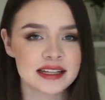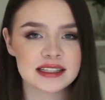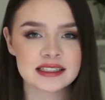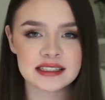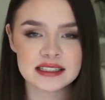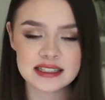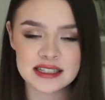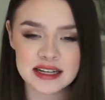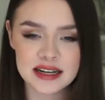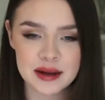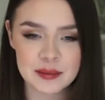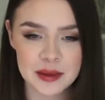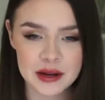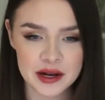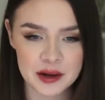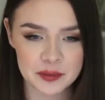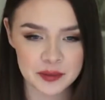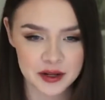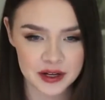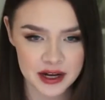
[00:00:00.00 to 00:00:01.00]
This is the
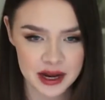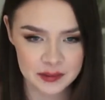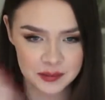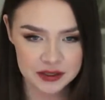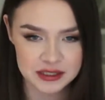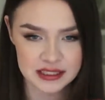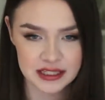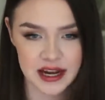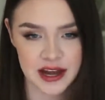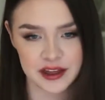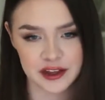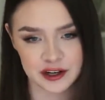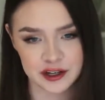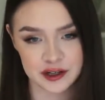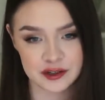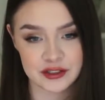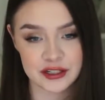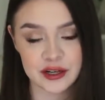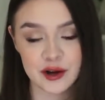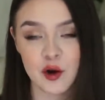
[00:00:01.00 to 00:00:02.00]
makeup look I put together
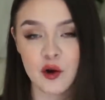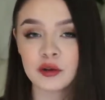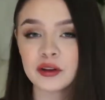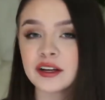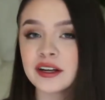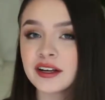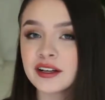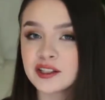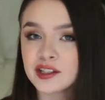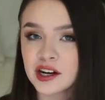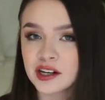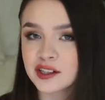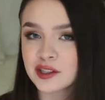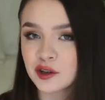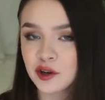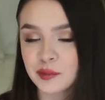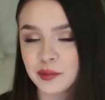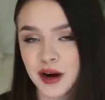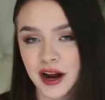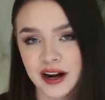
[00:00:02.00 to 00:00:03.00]
using only
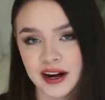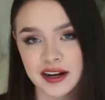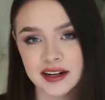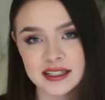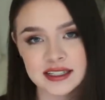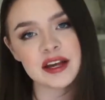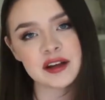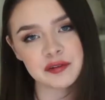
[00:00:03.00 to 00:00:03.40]
drugstore products.